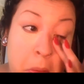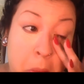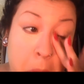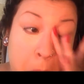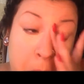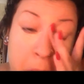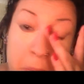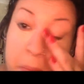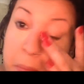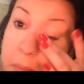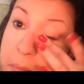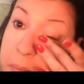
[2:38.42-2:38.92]

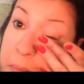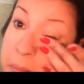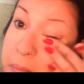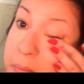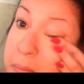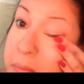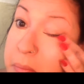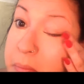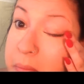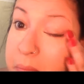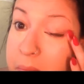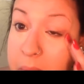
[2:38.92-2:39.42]
And I like to
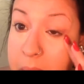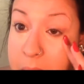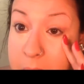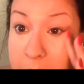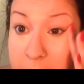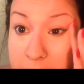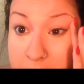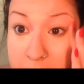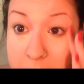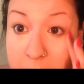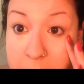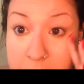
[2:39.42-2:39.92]
blend this in with
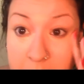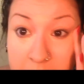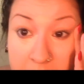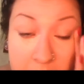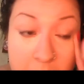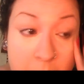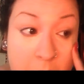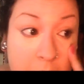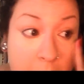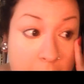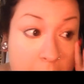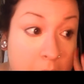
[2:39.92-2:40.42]
my
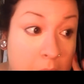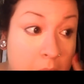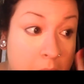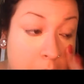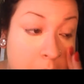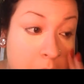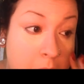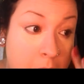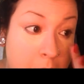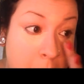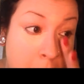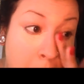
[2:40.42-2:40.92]
fingers
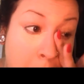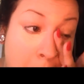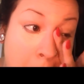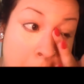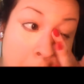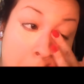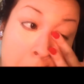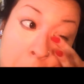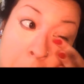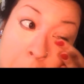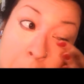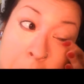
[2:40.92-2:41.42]
because I
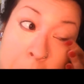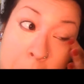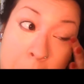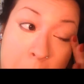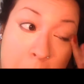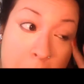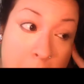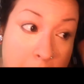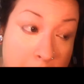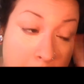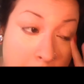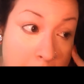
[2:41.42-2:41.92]
just feel
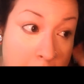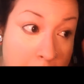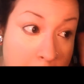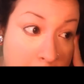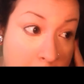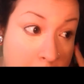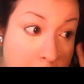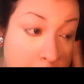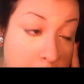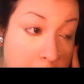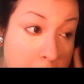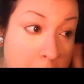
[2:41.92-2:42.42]
like it
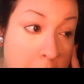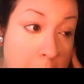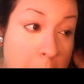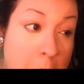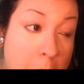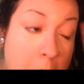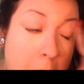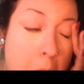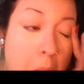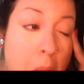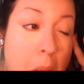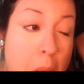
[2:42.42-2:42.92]
just
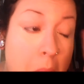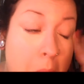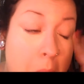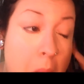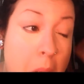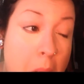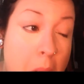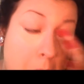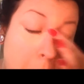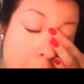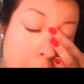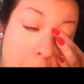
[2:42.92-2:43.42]
blends in
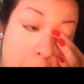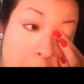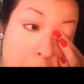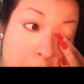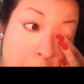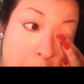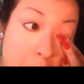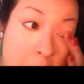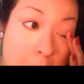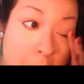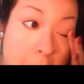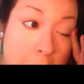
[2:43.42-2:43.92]
better that way
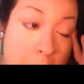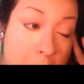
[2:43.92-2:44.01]
for me.